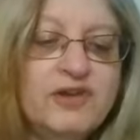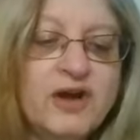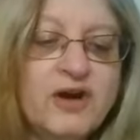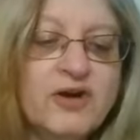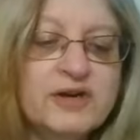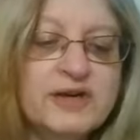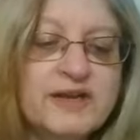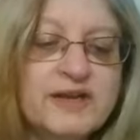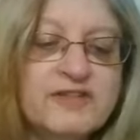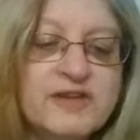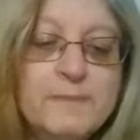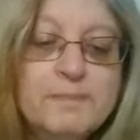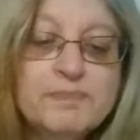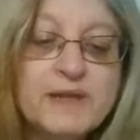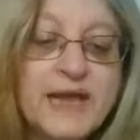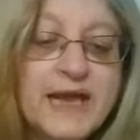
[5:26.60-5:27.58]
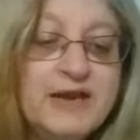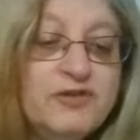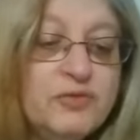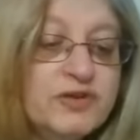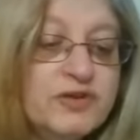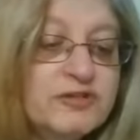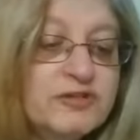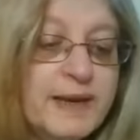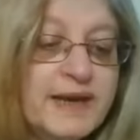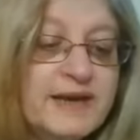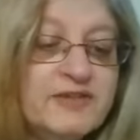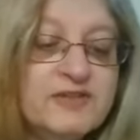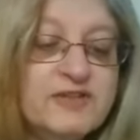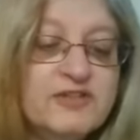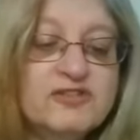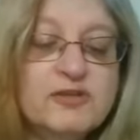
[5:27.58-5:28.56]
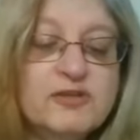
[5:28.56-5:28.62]
of darkness into a
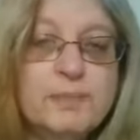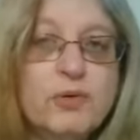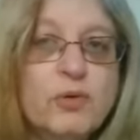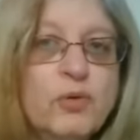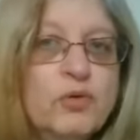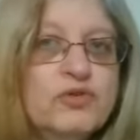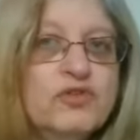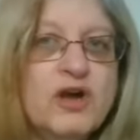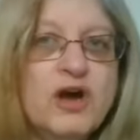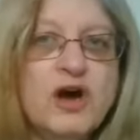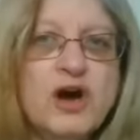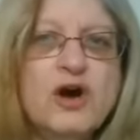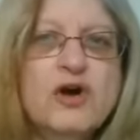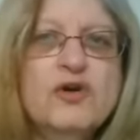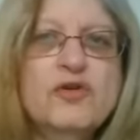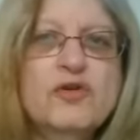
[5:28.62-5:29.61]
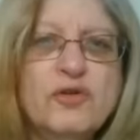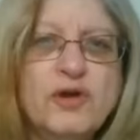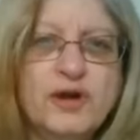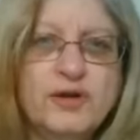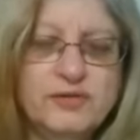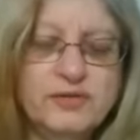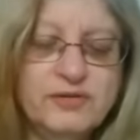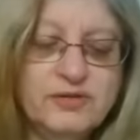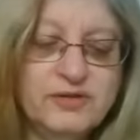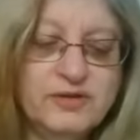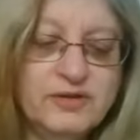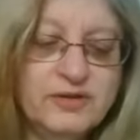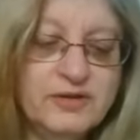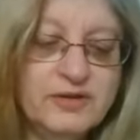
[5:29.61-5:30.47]
space that supports our growth.